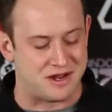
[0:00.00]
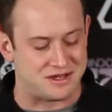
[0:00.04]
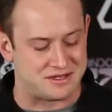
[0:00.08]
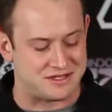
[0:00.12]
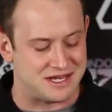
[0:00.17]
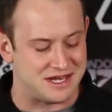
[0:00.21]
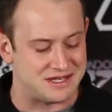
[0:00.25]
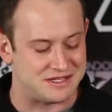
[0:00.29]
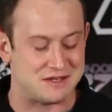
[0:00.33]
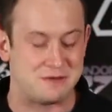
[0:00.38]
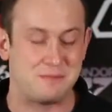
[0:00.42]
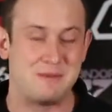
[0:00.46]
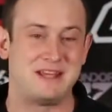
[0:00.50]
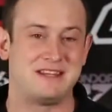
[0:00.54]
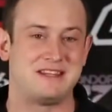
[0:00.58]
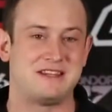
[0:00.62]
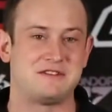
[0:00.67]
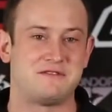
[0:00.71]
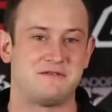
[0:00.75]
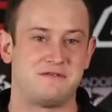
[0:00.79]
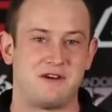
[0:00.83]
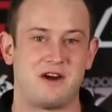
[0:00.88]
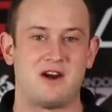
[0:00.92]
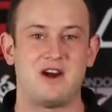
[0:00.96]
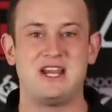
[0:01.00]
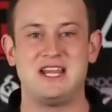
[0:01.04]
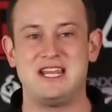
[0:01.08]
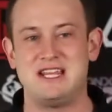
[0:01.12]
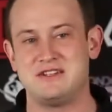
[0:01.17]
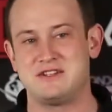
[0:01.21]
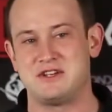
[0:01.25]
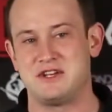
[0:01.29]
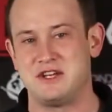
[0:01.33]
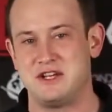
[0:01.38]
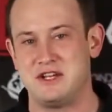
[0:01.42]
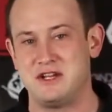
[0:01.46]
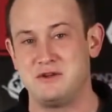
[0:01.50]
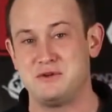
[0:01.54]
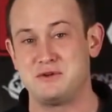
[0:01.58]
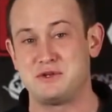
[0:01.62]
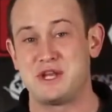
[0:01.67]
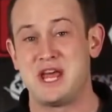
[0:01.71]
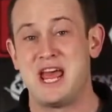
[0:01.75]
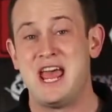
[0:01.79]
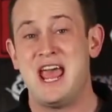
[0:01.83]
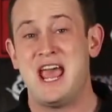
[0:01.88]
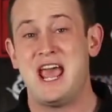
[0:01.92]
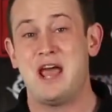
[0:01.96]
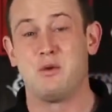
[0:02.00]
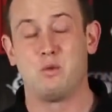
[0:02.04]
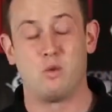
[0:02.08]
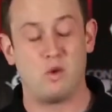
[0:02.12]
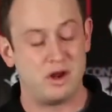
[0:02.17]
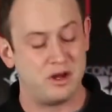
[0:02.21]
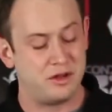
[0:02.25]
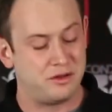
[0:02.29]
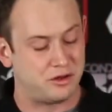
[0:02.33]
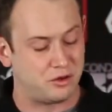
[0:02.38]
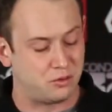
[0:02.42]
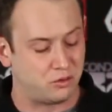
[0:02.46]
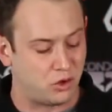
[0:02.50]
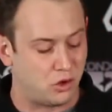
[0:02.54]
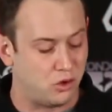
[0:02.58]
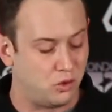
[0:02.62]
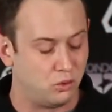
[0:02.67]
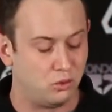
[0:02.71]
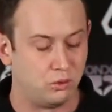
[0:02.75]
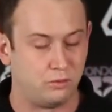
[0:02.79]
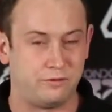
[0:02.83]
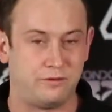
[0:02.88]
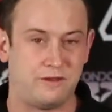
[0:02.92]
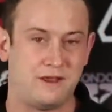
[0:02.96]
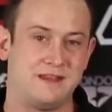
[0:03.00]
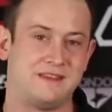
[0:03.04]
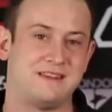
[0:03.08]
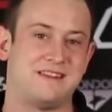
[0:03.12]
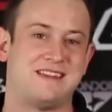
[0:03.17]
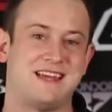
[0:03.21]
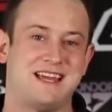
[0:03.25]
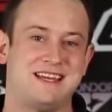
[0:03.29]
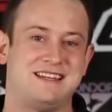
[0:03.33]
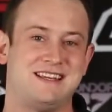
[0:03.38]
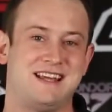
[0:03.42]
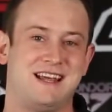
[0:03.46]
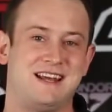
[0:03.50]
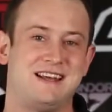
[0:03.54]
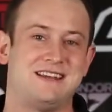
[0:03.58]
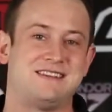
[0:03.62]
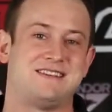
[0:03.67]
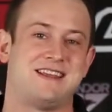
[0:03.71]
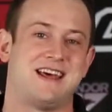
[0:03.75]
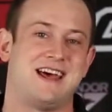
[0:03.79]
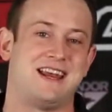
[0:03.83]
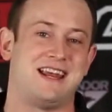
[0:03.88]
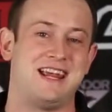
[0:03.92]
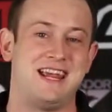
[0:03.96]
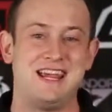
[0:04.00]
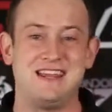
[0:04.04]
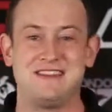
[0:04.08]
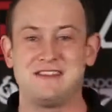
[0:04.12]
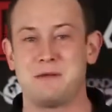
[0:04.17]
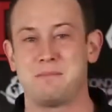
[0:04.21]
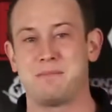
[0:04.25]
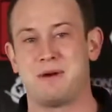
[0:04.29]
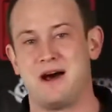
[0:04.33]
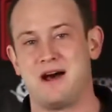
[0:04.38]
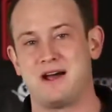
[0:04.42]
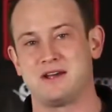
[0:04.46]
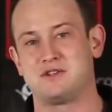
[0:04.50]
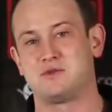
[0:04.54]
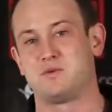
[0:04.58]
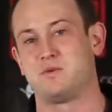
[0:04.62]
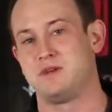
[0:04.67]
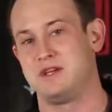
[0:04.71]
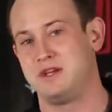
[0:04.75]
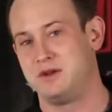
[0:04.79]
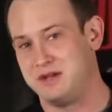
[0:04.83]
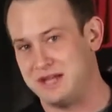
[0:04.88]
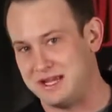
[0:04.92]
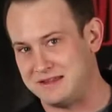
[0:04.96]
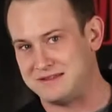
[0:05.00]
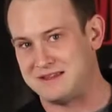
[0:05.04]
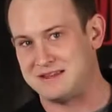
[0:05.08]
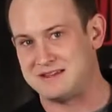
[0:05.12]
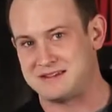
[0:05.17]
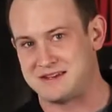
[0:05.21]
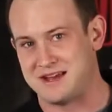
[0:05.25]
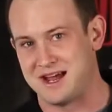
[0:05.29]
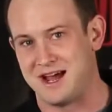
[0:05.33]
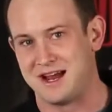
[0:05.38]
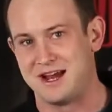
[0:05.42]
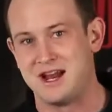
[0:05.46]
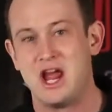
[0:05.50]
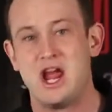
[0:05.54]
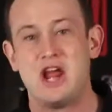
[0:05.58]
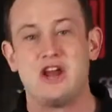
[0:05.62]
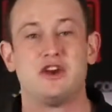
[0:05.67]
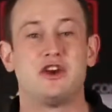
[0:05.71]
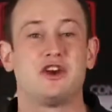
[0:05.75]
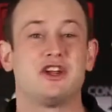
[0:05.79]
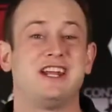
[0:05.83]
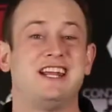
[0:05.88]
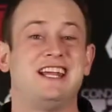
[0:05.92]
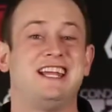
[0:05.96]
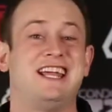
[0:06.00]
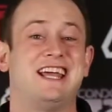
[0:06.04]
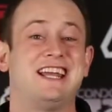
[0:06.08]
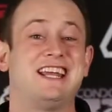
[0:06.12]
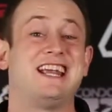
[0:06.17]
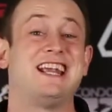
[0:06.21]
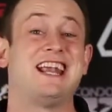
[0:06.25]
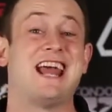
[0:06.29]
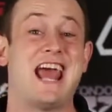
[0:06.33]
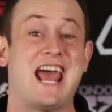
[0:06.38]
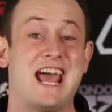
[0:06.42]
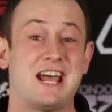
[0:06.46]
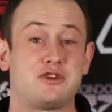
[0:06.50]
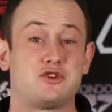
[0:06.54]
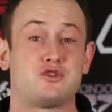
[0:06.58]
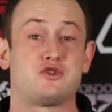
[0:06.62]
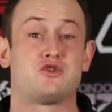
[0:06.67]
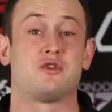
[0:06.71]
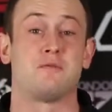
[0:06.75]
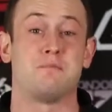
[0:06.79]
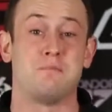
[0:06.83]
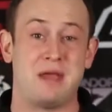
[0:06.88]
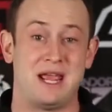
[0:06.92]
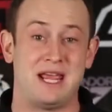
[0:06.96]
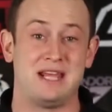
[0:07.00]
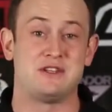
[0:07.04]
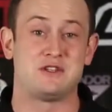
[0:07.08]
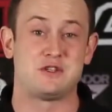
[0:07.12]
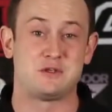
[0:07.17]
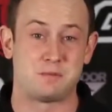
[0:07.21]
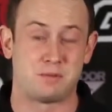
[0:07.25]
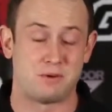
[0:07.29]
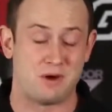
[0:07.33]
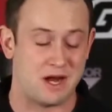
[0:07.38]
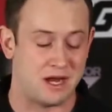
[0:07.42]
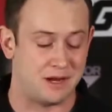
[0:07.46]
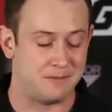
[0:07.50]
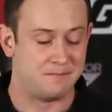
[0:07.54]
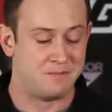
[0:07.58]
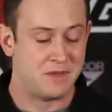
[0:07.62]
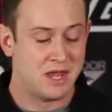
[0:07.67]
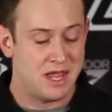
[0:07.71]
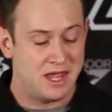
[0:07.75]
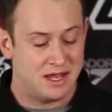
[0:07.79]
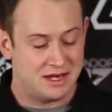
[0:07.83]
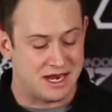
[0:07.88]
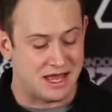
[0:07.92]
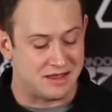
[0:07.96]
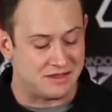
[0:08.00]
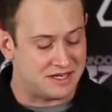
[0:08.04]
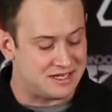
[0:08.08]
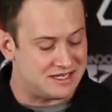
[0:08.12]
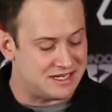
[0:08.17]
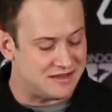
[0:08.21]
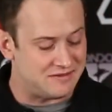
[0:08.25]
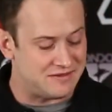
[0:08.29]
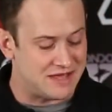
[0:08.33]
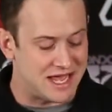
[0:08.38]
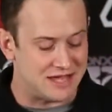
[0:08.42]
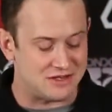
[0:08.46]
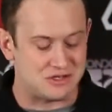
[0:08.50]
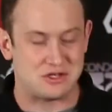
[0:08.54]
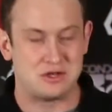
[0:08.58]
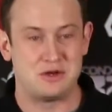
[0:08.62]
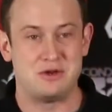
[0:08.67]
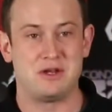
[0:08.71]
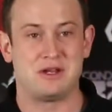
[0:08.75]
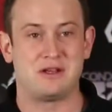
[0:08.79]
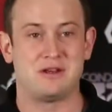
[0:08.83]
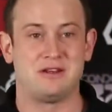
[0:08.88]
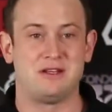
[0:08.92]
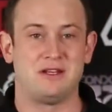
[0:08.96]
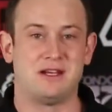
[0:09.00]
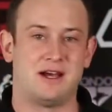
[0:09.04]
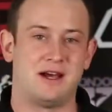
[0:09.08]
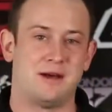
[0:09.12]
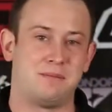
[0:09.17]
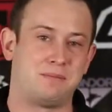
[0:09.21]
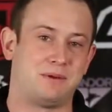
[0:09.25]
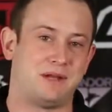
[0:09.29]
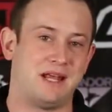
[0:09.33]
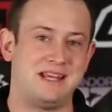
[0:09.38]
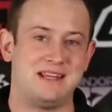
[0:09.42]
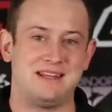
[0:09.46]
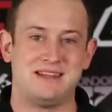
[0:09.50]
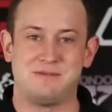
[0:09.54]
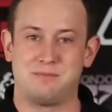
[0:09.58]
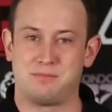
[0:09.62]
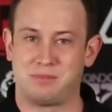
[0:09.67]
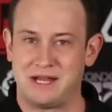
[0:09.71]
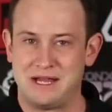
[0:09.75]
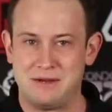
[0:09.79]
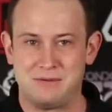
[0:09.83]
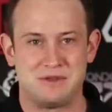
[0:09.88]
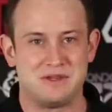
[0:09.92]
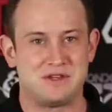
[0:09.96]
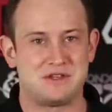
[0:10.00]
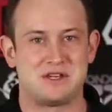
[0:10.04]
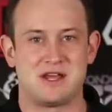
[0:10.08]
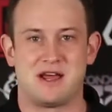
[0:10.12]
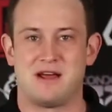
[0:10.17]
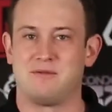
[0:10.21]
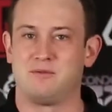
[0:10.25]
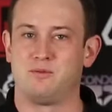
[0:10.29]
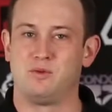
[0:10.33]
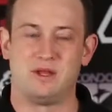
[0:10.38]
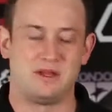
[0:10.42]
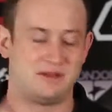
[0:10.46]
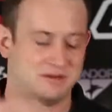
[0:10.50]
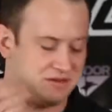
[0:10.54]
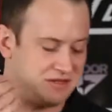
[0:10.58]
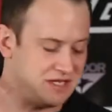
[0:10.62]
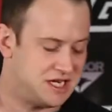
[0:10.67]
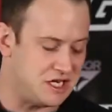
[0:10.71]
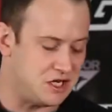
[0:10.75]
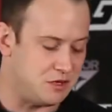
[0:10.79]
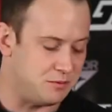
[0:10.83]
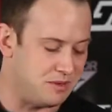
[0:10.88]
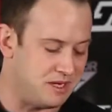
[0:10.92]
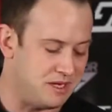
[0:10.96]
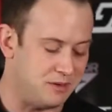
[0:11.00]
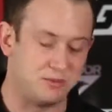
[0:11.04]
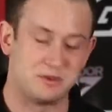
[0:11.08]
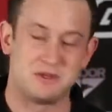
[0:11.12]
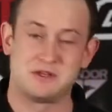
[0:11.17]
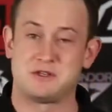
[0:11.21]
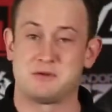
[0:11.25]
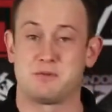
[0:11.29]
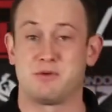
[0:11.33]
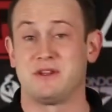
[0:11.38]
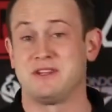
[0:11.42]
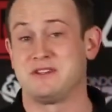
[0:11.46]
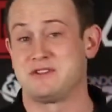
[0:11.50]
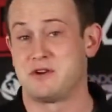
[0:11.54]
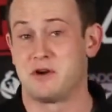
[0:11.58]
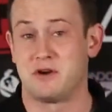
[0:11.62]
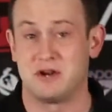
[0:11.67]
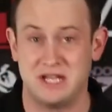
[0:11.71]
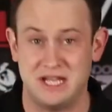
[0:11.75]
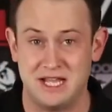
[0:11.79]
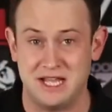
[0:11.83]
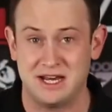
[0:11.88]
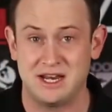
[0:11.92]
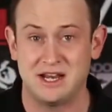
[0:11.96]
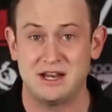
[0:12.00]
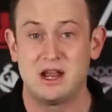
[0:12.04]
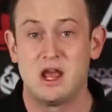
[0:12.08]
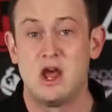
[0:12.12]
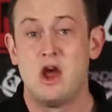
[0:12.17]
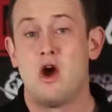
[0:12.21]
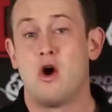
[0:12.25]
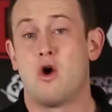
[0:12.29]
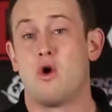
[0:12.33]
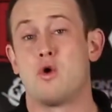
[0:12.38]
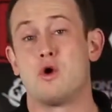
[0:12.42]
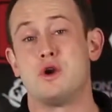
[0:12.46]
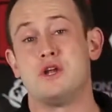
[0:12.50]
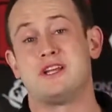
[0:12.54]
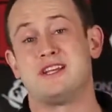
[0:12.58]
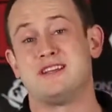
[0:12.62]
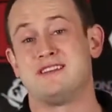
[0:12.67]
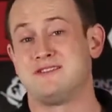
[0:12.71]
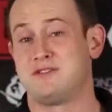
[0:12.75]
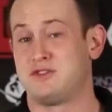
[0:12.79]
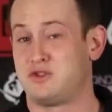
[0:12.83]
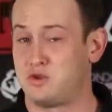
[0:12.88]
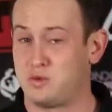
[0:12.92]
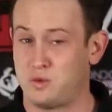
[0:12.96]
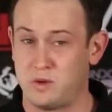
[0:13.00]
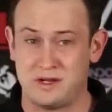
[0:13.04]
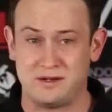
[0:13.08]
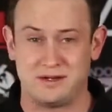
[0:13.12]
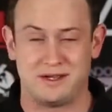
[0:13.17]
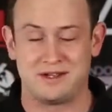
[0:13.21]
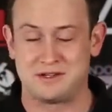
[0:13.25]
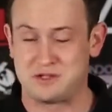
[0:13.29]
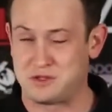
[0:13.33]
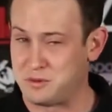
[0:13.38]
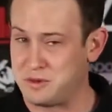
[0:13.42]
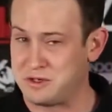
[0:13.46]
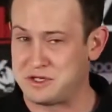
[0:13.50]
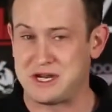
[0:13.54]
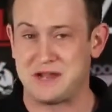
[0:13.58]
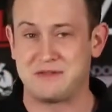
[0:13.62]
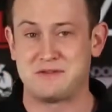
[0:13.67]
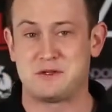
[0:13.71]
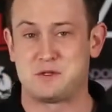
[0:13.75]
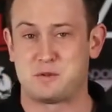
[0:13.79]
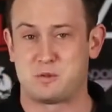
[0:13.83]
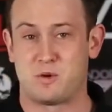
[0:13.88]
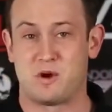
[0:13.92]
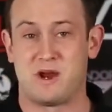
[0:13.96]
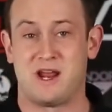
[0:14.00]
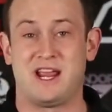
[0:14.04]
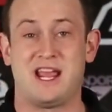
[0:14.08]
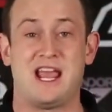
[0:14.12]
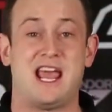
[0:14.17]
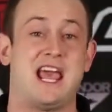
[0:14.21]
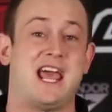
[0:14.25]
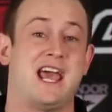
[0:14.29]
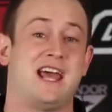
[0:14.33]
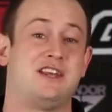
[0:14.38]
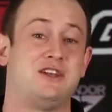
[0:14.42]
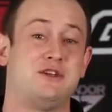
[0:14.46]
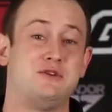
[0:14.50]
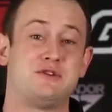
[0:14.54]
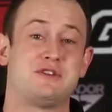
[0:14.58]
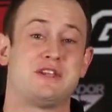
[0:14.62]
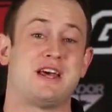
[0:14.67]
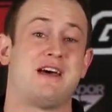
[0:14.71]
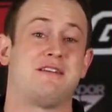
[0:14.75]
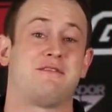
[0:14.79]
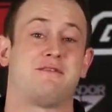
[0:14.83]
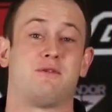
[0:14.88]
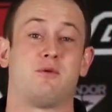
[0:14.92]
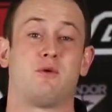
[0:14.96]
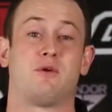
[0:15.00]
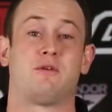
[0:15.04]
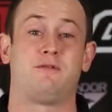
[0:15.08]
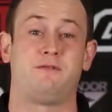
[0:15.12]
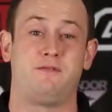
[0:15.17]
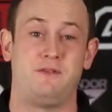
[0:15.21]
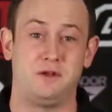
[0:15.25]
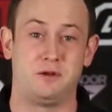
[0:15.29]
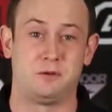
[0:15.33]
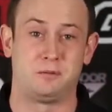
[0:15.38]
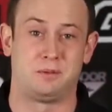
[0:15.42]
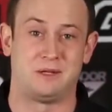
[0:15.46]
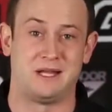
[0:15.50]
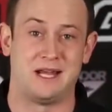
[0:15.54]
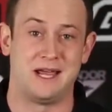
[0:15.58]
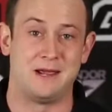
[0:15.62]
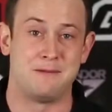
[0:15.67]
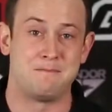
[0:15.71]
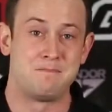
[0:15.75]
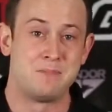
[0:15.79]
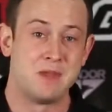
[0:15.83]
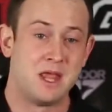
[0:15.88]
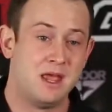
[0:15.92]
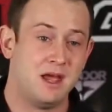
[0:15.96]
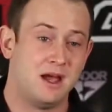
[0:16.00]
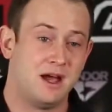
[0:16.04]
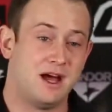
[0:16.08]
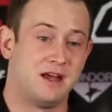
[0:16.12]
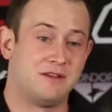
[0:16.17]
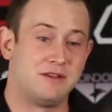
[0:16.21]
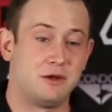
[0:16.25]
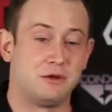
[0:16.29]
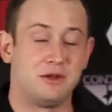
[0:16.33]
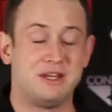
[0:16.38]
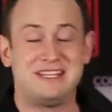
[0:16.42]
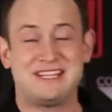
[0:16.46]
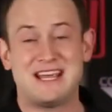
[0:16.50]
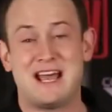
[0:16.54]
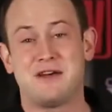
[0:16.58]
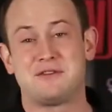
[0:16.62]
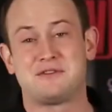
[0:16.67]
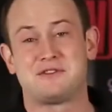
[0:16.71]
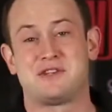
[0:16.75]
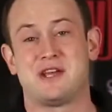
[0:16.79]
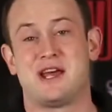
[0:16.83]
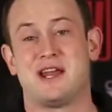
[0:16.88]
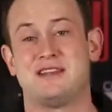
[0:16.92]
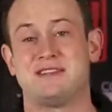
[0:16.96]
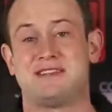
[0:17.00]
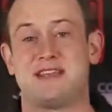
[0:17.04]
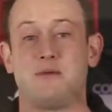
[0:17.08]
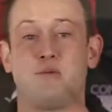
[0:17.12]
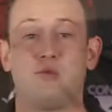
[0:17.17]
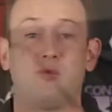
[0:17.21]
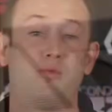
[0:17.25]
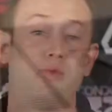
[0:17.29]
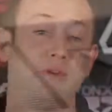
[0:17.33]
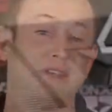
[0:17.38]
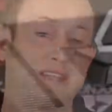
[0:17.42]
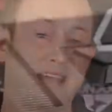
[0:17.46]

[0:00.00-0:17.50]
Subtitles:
process to make this very easy to use, and one of the cool things that they did is that in the box when you get this gun, you're going to get an extra main spring. Now, they did that so you can play with this gun with CQB with the spring that's already in it, or you can switch out the spring and use that for field play. The only downside is that when